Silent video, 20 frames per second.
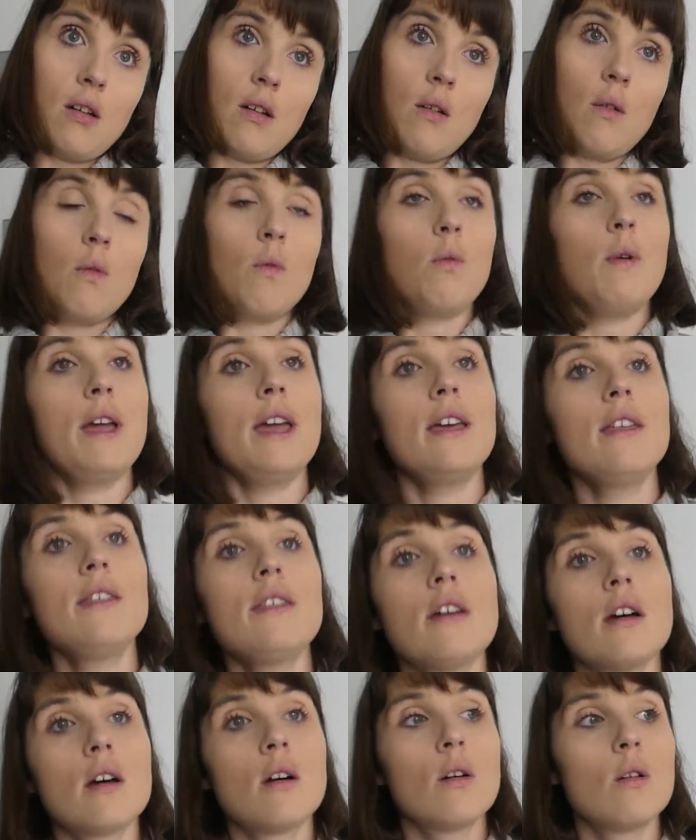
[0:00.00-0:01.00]

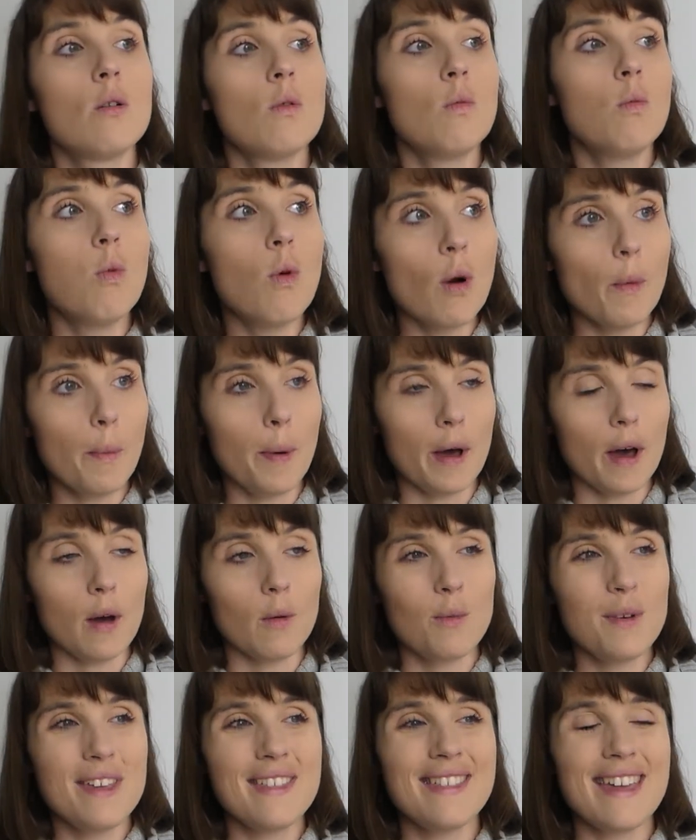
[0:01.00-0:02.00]
With
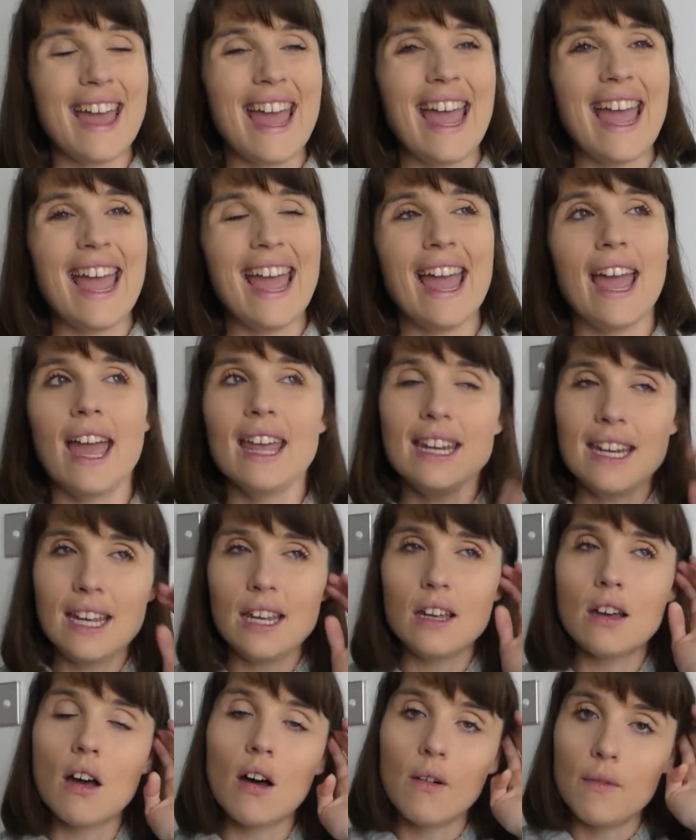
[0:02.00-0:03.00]
WAAPA, with
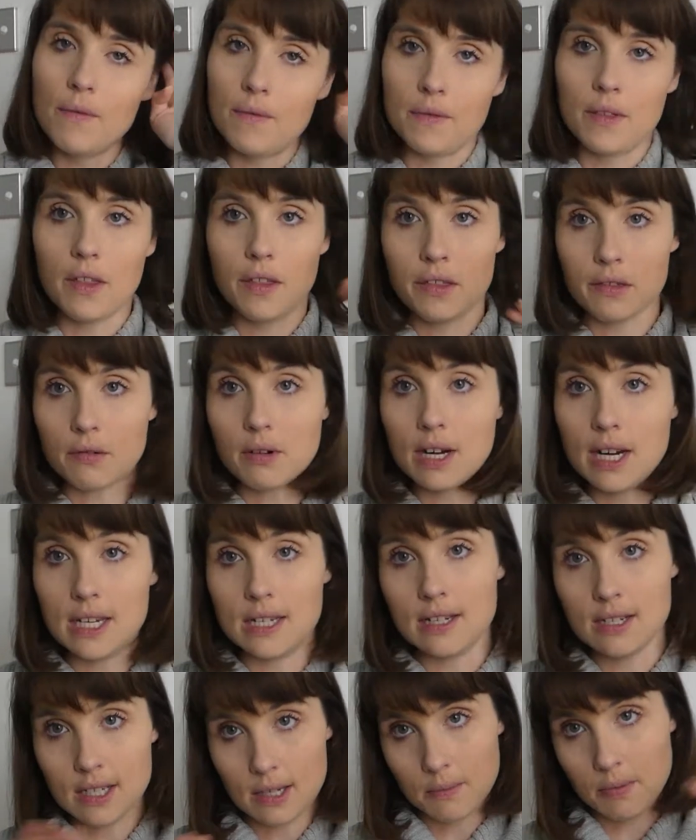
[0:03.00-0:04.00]
any of the 3
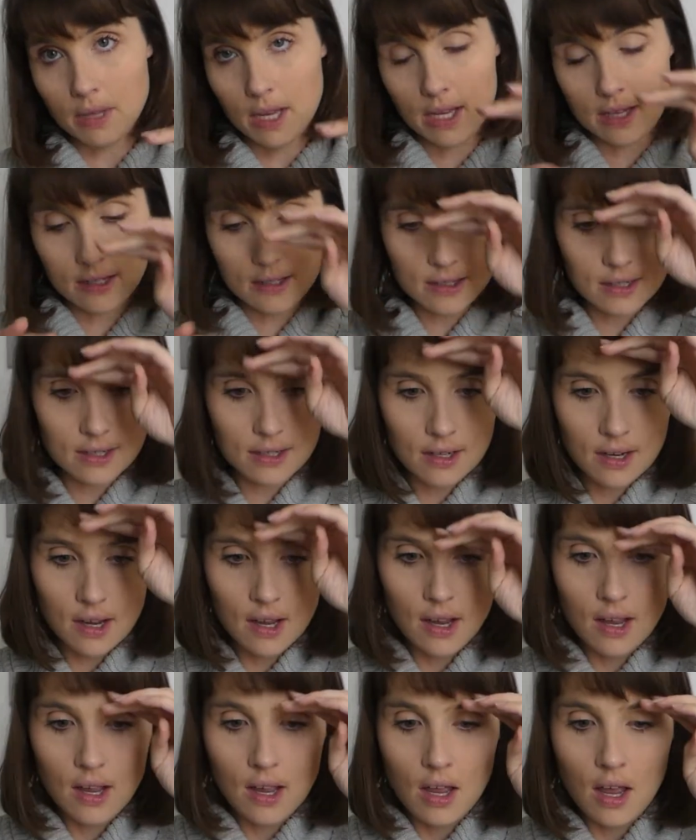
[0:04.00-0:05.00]
disciplines,
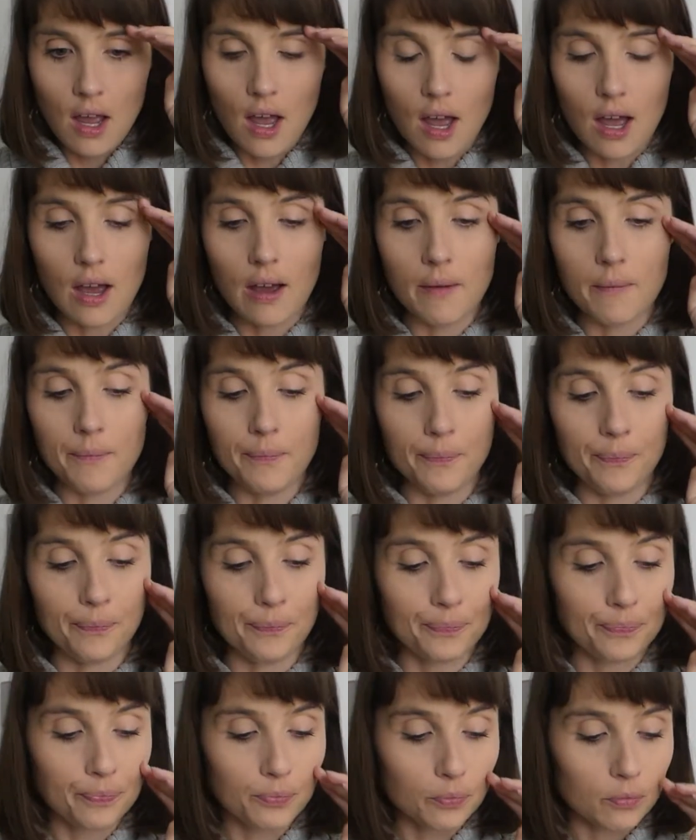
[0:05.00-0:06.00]

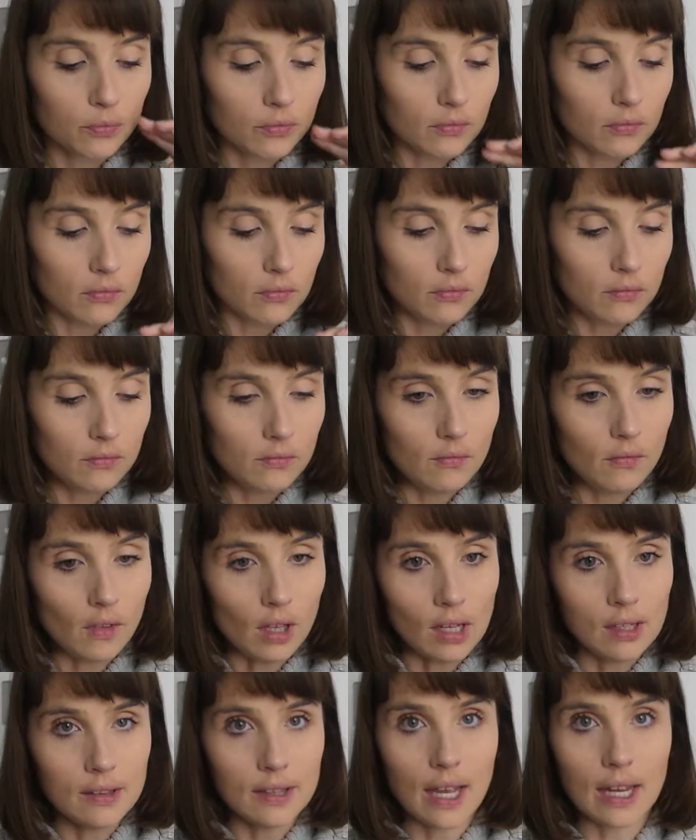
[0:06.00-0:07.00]
they're
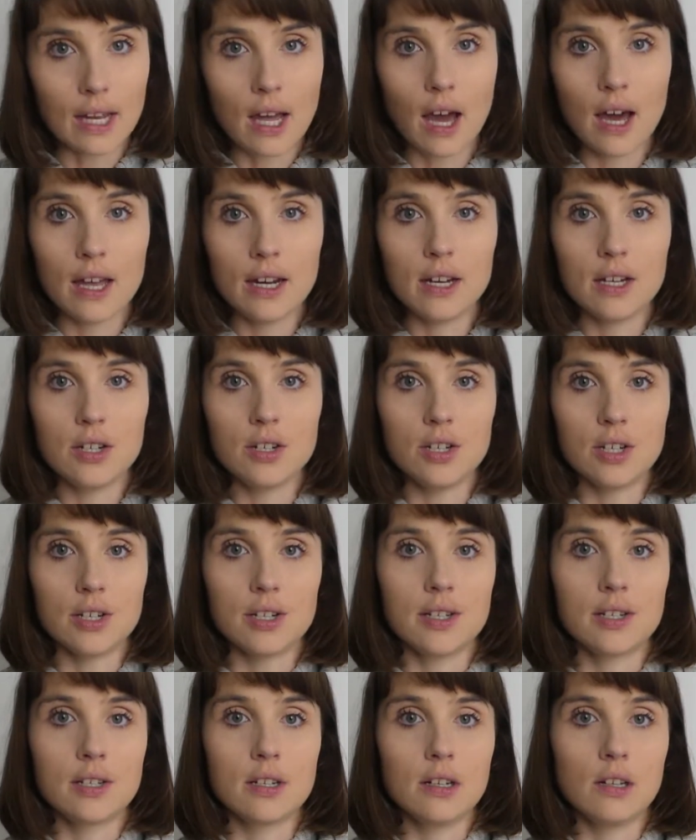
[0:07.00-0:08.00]
kind of
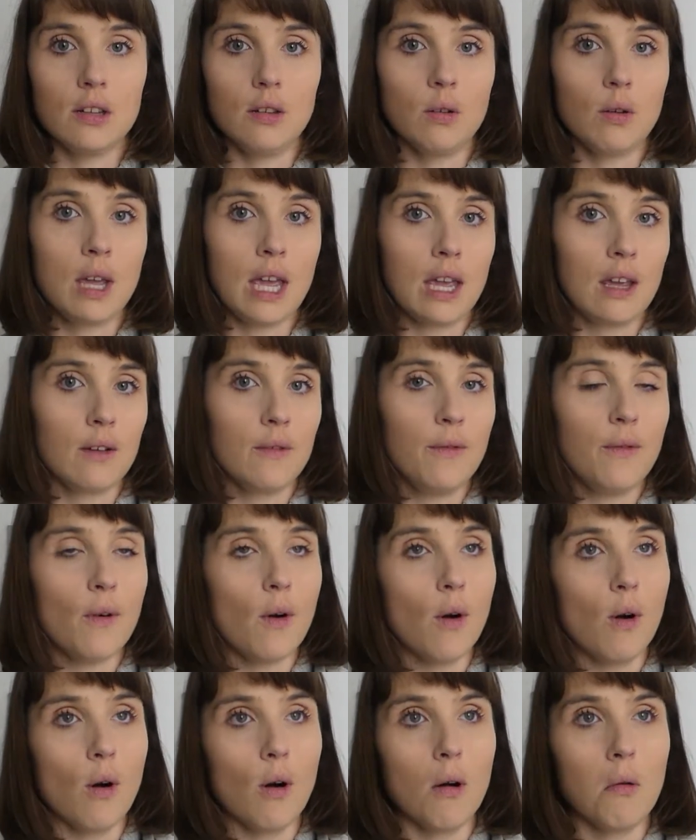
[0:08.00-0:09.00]
just looking
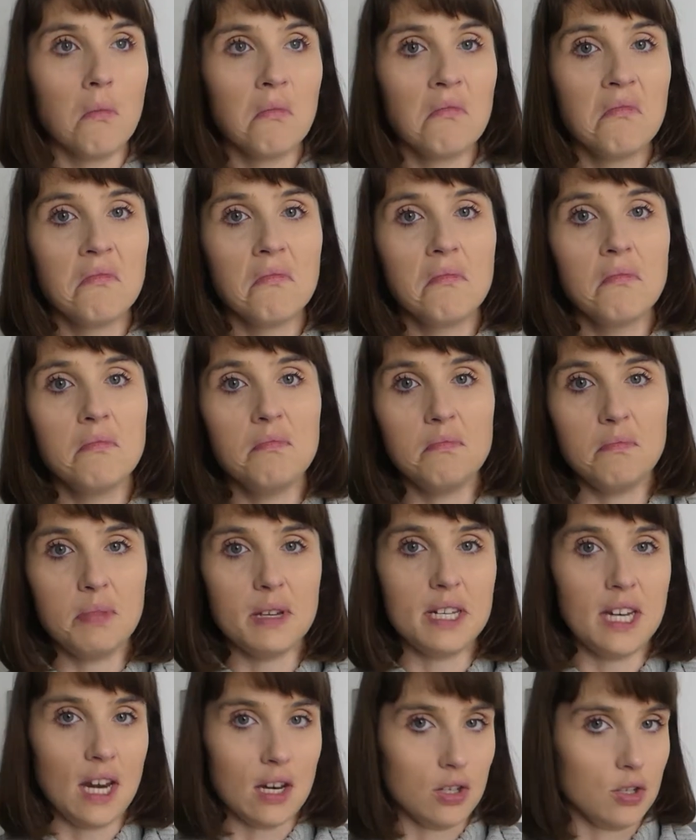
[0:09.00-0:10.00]
for
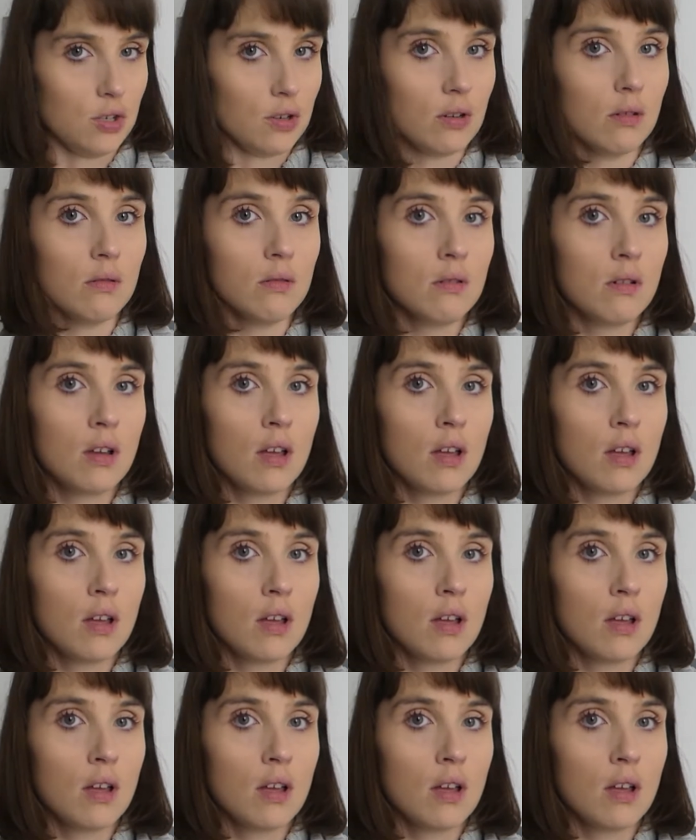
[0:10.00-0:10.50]
potential.